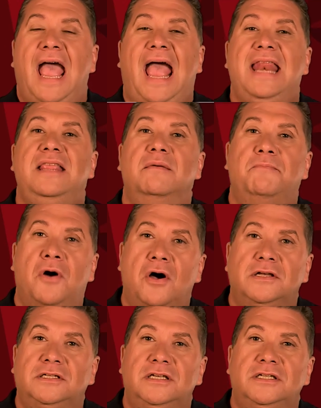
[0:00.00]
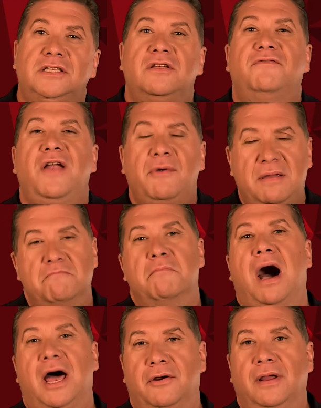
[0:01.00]
and in the pauses, they're very
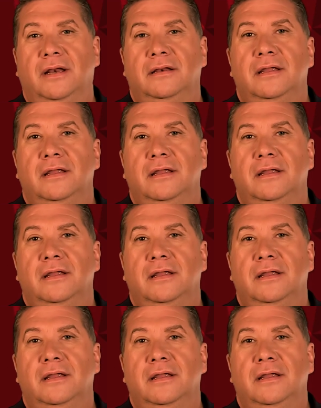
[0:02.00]
moderate,